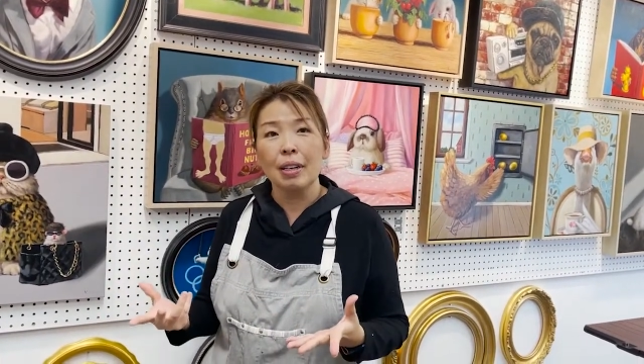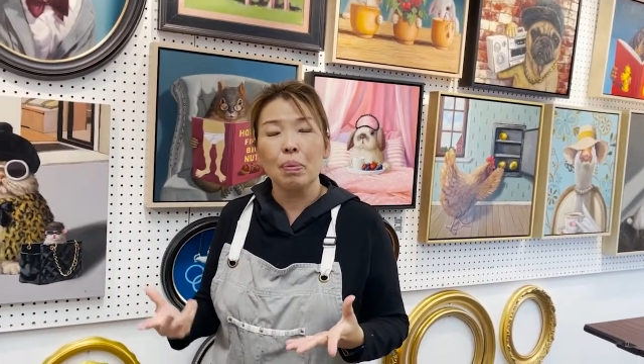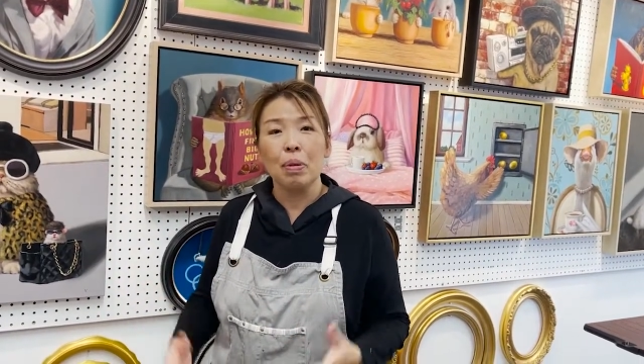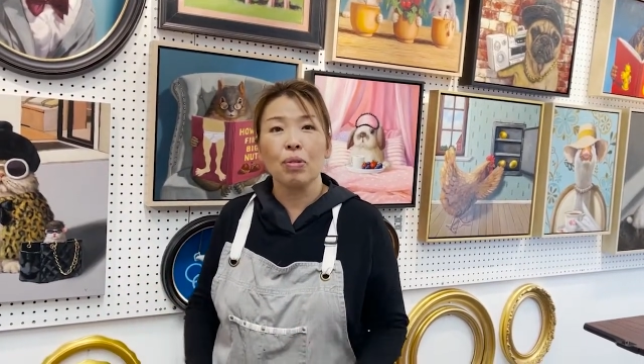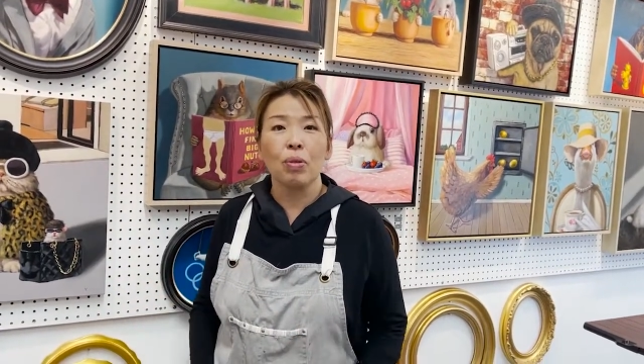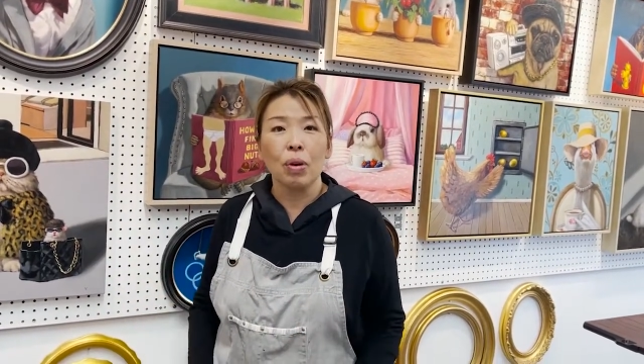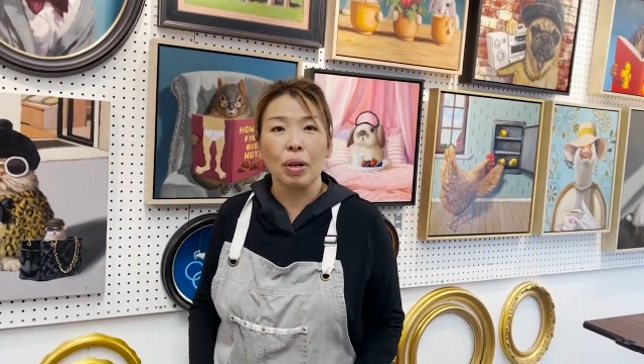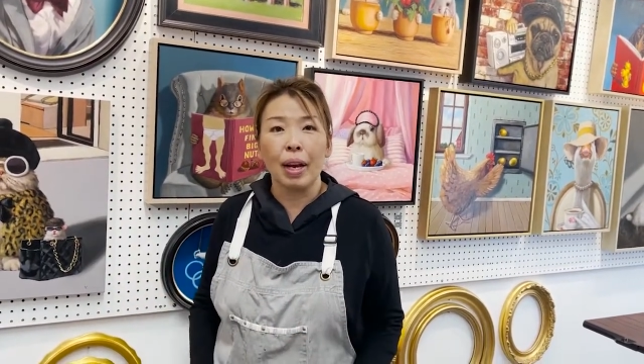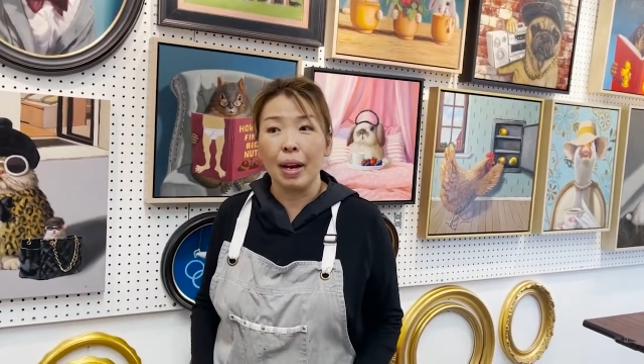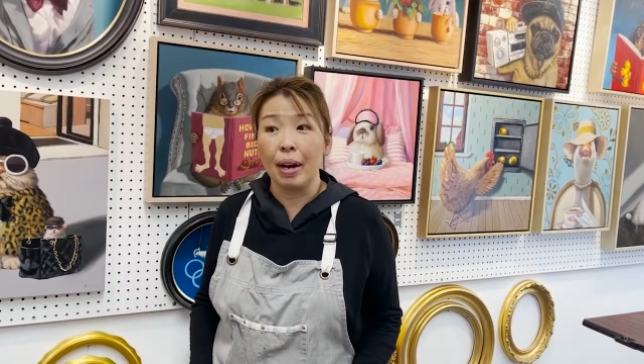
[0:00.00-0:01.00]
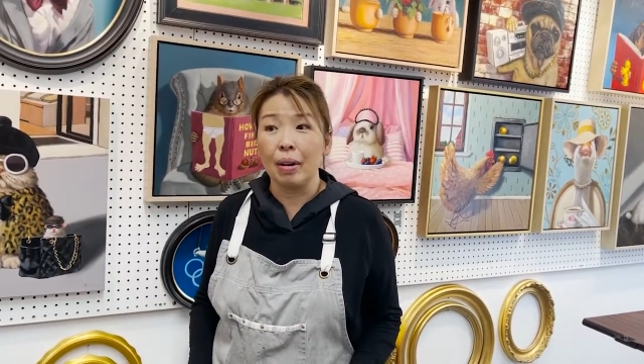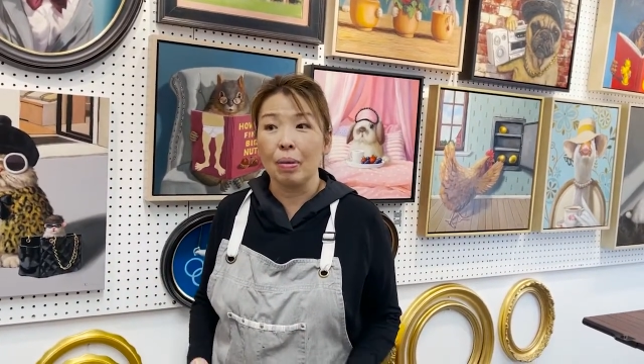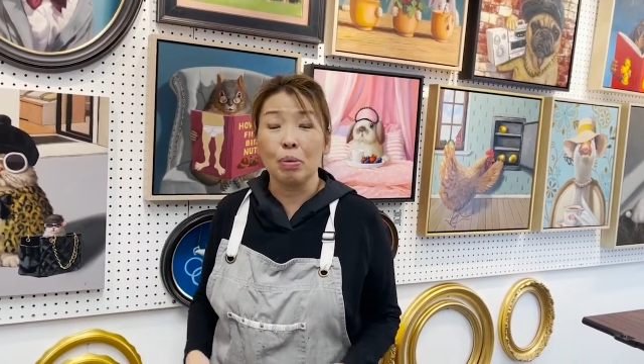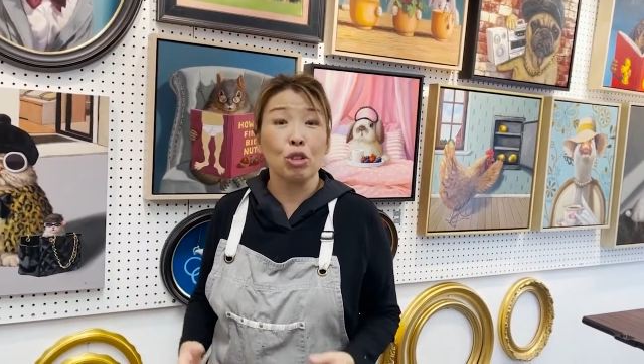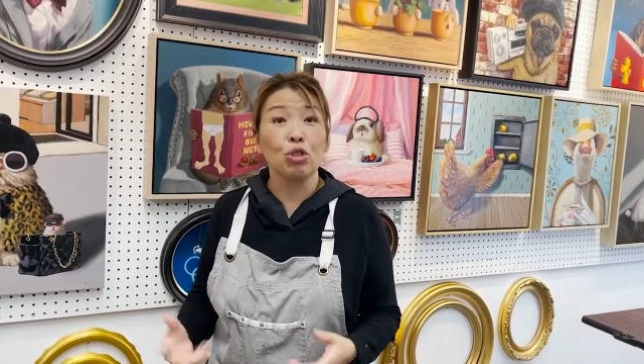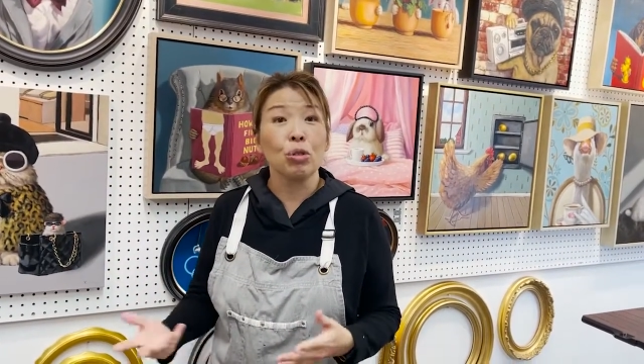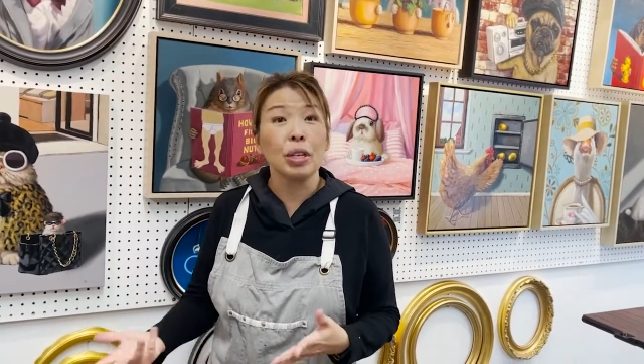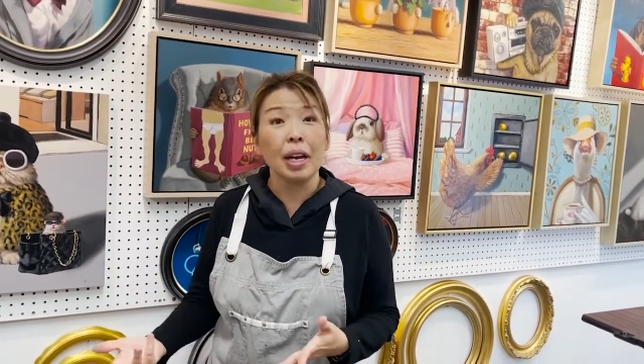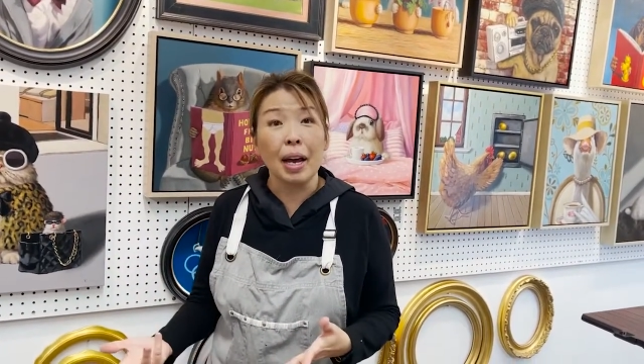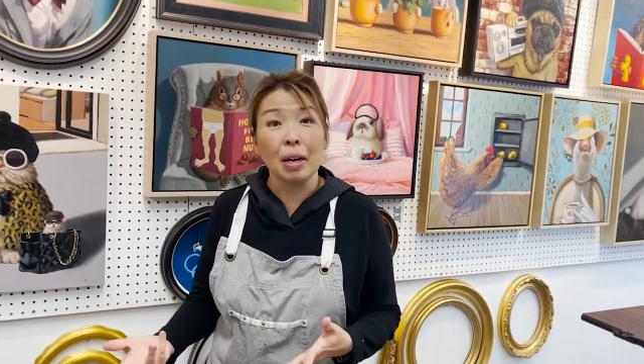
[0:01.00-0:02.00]
before they mistreat
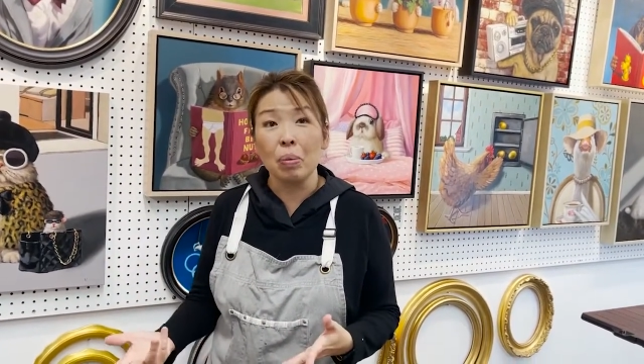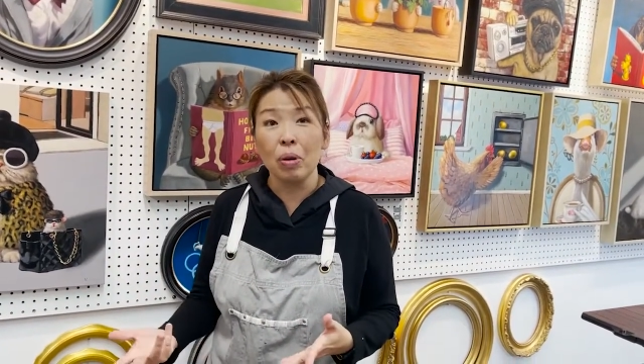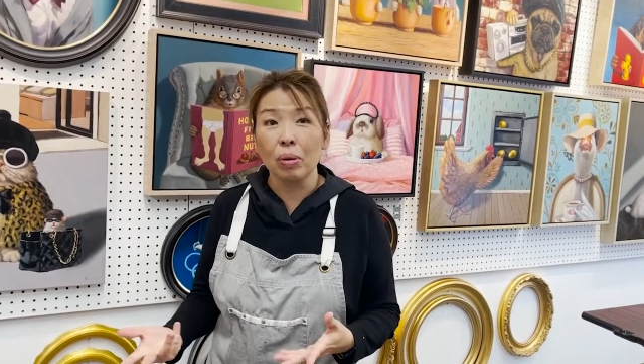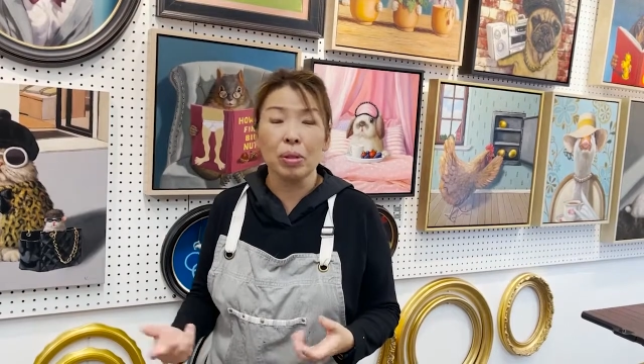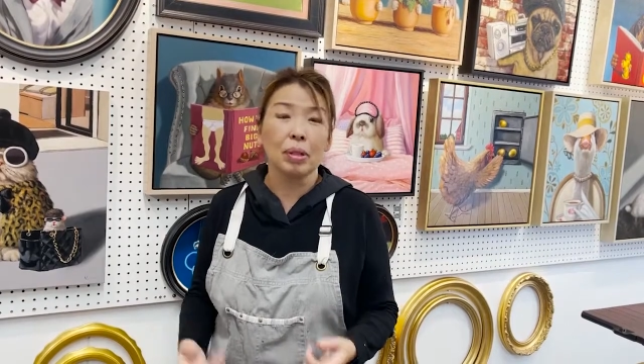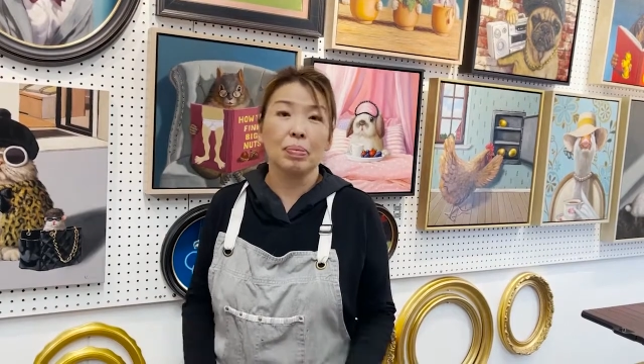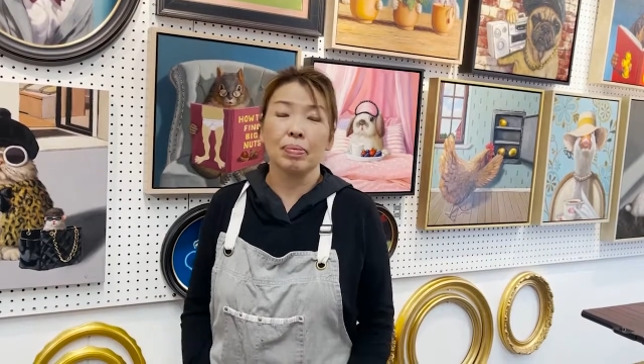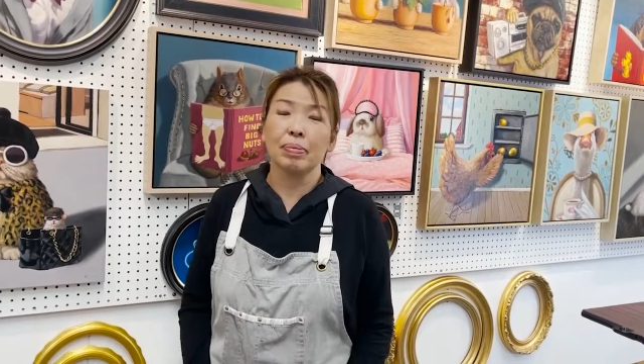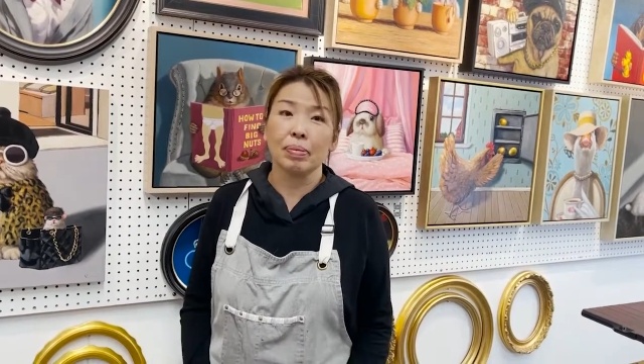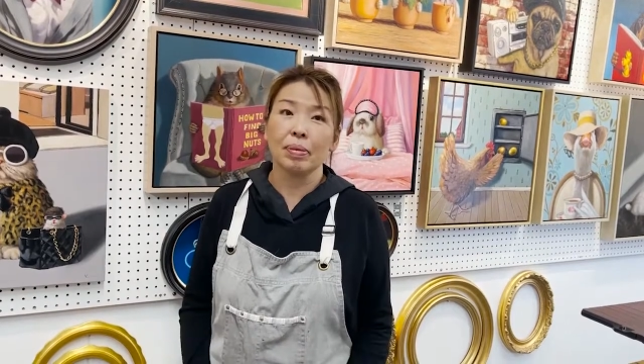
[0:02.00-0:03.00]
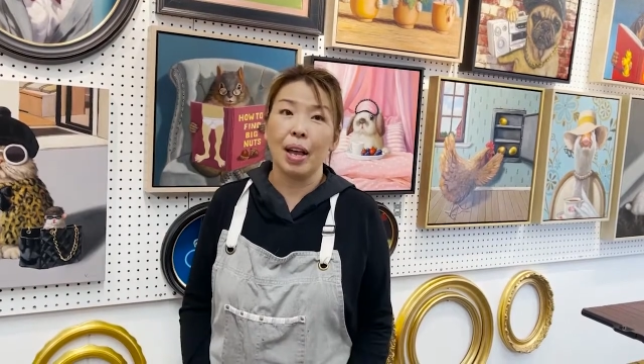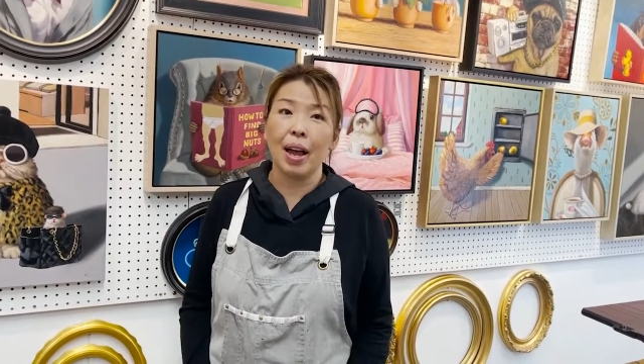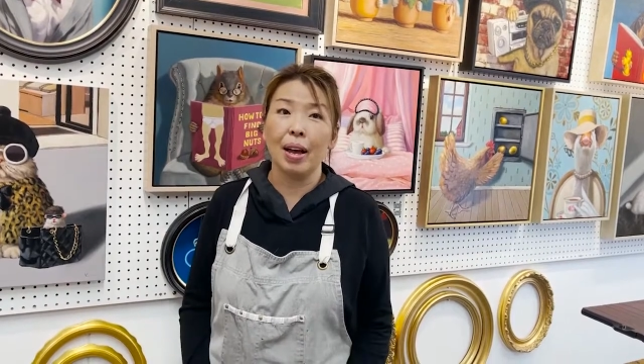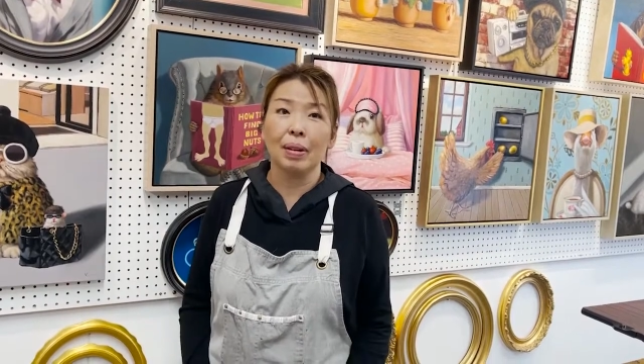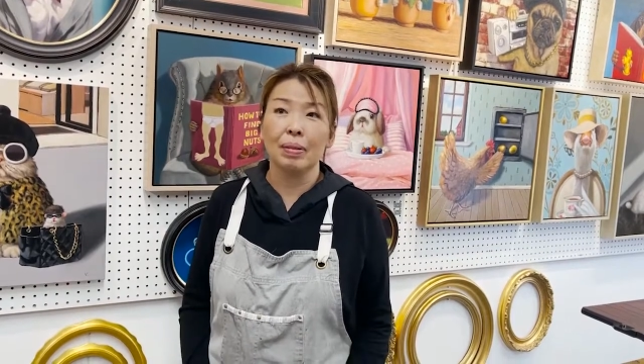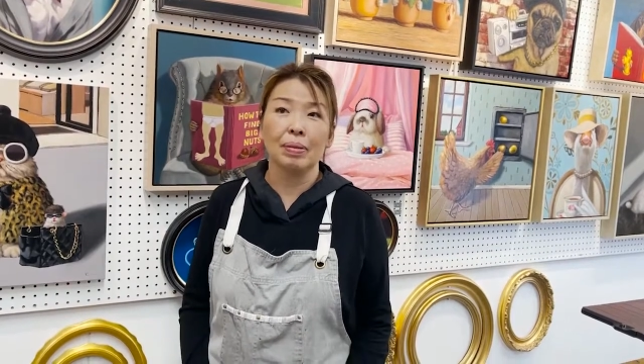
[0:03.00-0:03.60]
the animals and